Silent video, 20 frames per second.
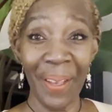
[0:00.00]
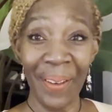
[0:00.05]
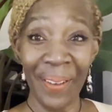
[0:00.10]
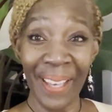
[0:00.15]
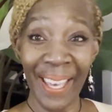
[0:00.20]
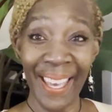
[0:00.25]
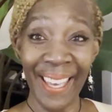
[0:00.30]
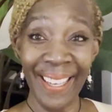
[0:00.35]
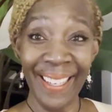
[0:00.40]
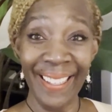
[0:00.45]

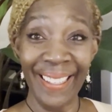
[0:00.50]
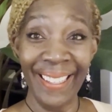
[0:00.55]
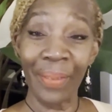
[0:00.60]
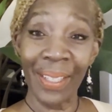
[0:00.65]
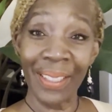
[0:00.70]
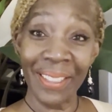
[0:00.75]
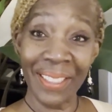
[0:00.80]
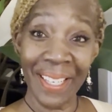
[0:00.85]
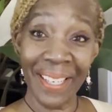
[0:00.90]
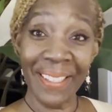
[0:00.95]
Okay,
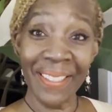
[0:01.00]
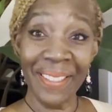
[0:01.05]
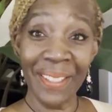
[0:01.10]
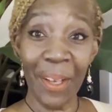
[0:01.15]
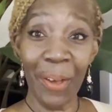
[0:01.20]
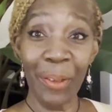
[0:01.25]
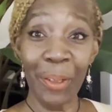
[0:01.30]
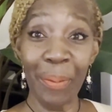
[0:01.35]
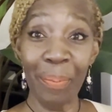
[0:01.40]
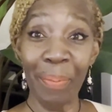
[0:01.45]
check us
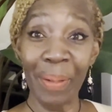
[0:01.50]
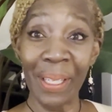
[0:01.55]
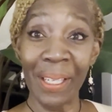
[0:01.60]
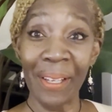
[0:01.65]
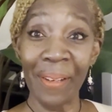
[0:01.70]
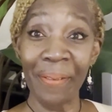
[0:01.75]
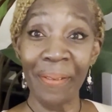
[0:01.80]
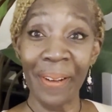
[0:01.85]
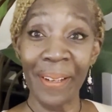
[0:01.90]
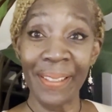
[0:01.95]
out at
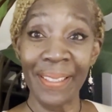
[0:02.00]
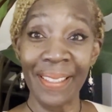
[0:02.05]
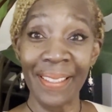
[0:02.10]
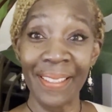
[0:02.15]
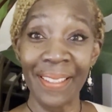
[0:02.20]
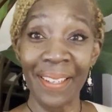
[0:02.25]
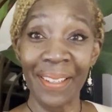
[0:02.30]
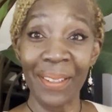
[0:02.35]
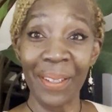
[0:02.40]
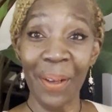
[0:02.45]

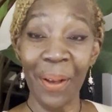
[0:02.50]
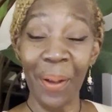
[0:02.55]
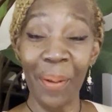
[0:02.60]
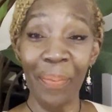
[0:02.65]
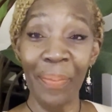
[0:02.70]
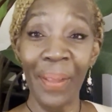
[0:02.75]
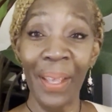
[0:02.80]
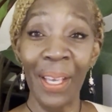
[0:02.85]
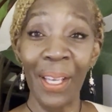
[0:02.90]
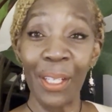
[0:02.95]

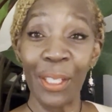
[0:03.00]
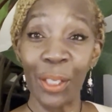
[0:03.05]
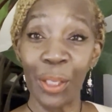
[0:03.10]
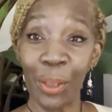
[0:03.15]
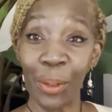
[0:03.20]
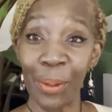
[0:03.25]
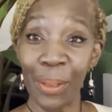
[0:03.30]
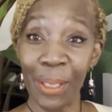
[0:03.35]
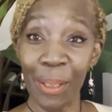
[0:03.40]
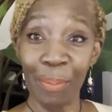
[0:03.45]
midliferises.com.
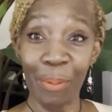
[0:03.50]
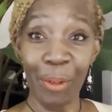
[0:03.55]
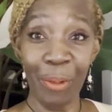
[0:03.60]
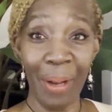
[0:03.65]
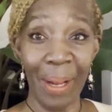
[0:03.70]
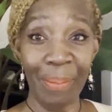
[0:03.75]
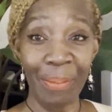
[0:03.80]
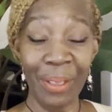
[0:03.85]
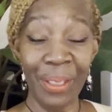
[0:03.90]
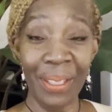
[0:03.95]
Do
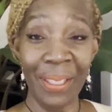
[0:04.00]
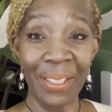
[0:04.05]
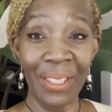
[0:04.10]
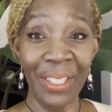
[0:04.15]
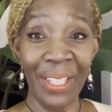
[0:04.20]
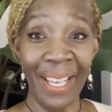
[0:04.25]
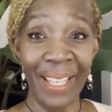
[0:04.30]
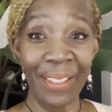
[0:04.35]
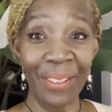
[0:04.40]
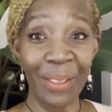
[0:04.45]
subscribe to the
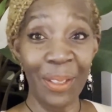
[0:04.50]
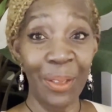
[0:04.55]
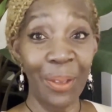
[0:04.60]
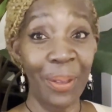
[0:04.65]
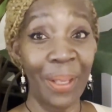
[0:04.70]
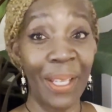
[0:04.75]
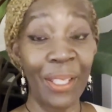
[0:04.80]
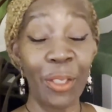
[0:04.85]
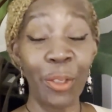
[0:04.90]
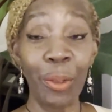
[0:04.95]
channel
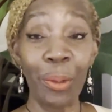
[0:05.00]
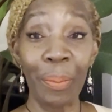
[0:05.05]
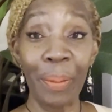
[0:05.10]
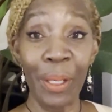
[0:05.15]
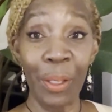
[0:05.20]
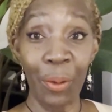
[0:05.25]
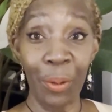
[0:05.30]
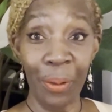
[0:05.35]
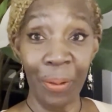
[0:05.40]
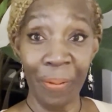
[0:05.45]
so that you'll
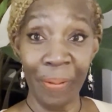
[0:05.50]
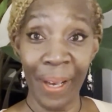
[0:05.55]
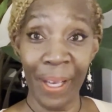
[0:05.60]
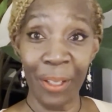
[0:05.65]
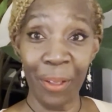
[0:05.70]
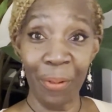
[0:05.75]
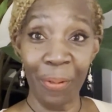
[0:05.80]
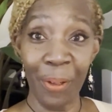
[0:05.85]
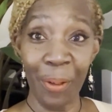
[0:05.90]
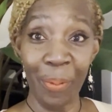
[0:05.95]
be
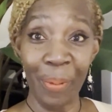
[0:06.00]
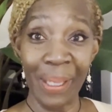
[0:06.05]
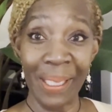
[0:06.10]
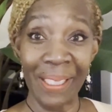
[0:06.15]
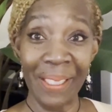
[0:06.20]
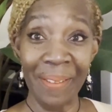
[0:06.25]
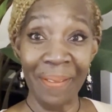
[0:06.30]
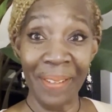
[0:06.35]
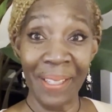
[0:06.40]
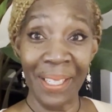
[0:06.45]
notified of our
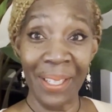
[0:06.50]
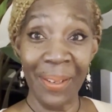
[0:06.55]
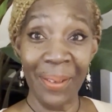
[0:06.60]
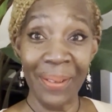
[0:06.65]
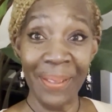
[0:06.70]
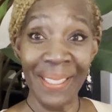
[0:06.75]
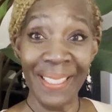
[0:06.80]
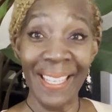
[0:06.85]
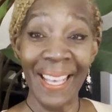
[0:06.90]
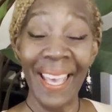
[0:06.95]
weekly
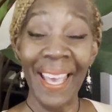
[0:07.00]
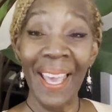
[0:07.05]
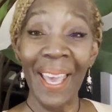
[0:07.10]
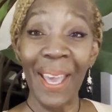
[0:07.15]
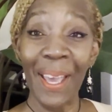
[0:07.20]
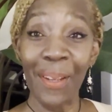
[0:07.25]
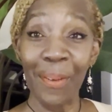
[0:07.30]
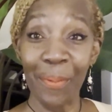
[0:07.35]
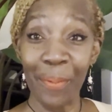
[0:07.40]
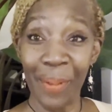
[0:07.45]
videos.
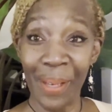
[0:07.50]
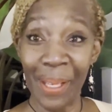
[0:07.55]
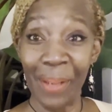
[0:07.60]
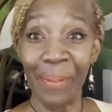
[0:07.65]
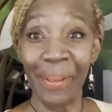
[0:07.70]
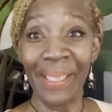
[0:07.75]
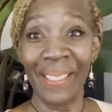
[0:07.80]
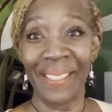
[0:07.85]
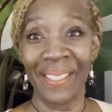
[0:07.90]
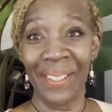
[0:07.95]
And we
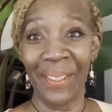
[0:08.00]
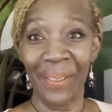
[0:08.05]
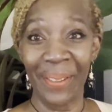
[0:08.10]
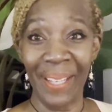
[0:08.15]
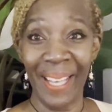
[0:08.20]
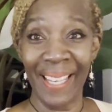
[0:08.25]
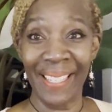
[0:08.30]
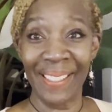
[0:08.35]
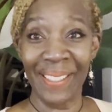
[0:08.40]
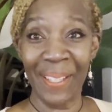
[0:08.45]
will see you
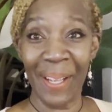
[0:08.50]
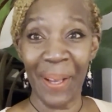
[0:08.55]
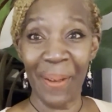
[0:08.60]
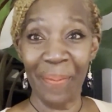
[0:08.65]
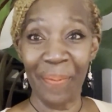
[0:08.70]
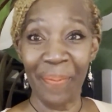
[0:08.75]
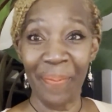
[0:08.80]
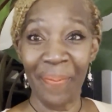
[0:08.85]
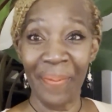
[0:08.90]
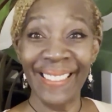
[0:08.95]
next
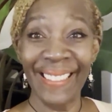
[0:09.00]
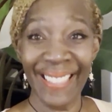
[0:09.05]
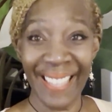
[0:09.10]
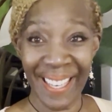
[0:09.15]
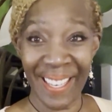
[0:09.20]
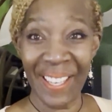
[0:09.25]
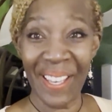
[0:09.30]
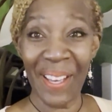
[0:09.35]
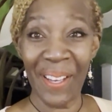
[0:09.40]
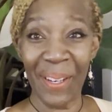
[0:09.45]
time.
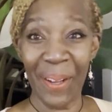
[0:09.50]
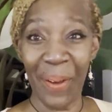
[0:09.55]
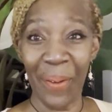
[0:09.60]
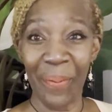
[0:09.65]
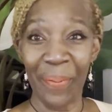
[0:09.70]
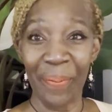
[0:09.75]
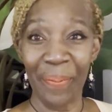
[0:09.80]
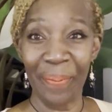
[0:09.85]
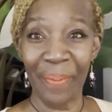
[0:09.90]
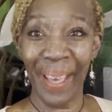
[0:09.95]
Take care now.